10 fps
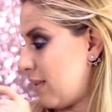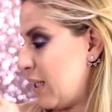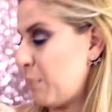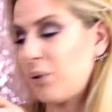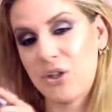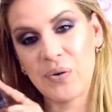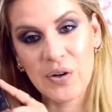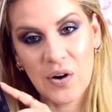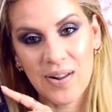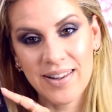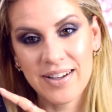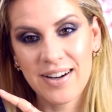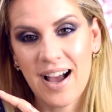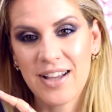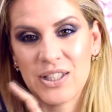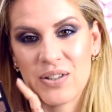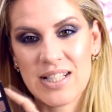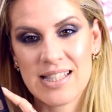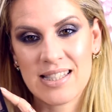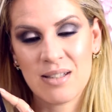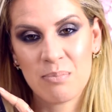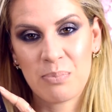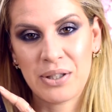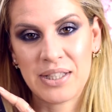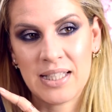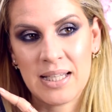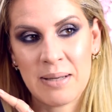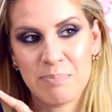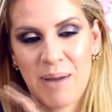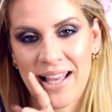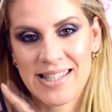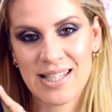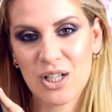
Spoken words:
The buttery color, I know it seems pretty basic